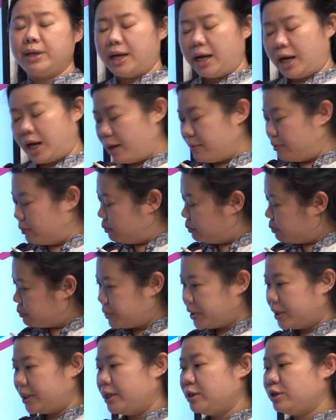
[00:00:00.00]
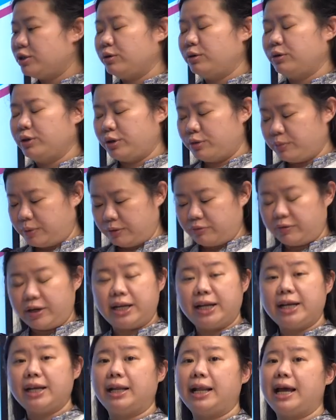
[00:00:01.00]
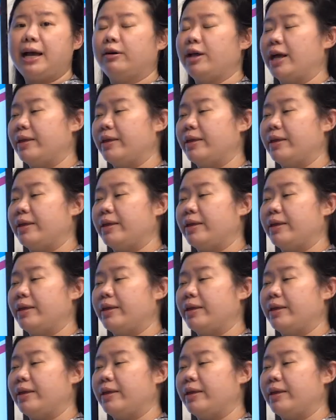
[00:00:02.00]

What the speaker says: I'm pretty sure you'll be reading aloud,